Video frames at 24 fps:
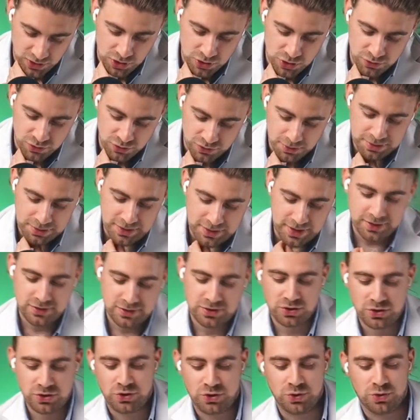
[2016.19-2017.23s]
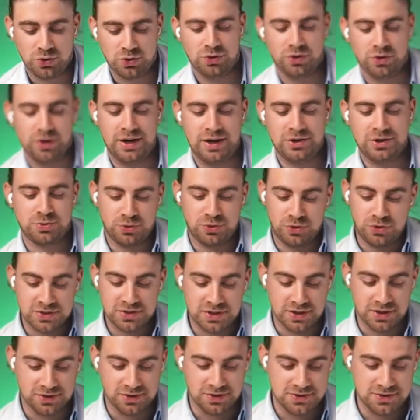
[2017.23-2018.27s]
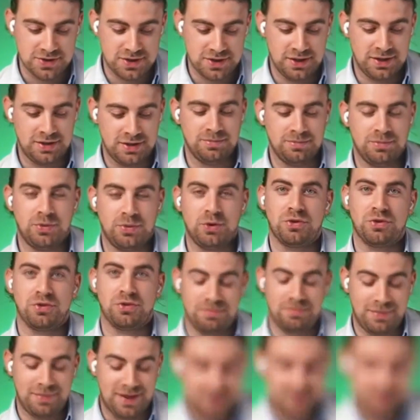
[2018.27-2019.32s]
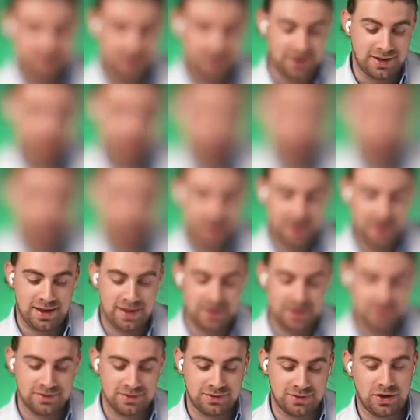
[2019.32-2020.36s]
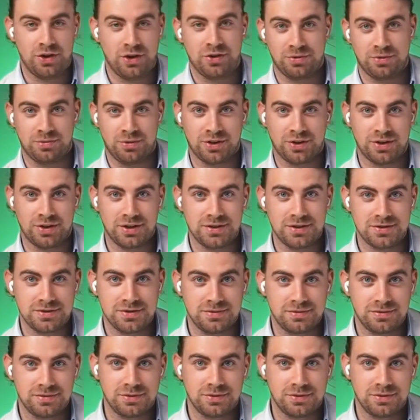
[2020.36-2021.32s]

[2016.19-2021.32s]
You've applied your entrepreneur skills in both medtech and other markets.